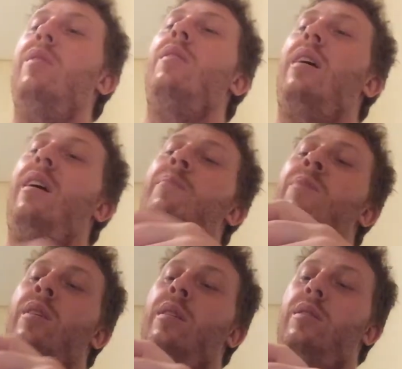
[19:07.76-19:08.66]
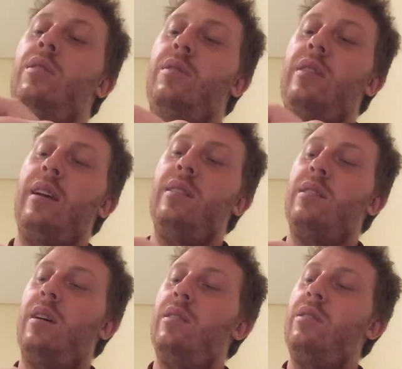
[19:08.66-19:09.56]
Okay. So Second
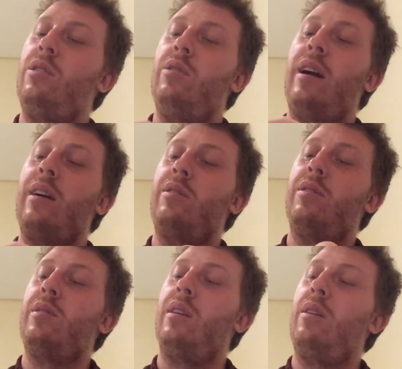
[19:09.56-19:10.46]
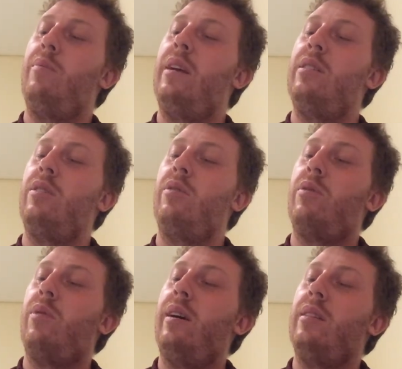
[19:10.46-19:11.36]
Sons, 2 Doctors, and Their Amazing
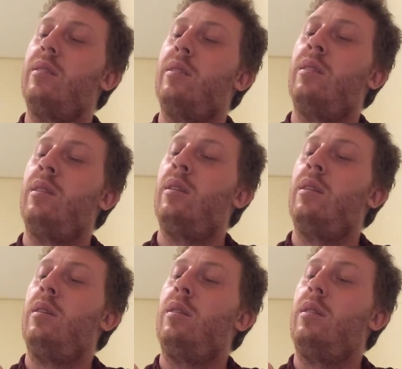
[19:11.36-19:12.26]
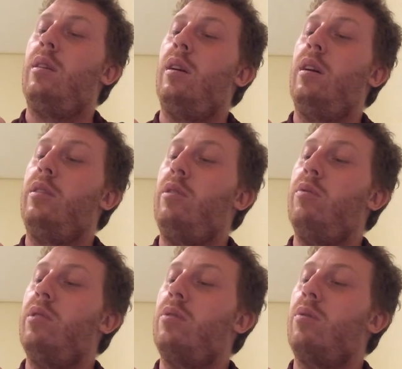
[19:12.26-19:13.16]
Request to
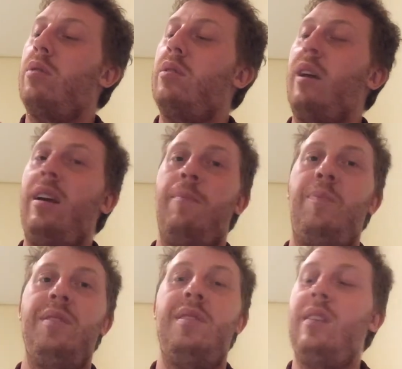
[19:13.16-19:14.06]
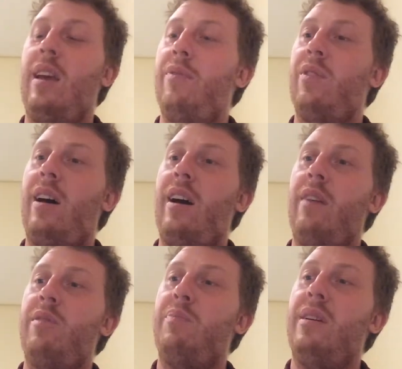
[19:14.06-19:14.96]
Restore Sight and Save
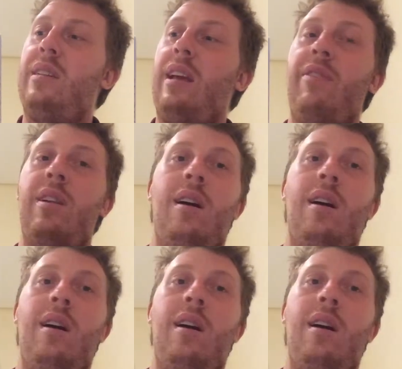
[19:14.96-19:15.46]
Lives by David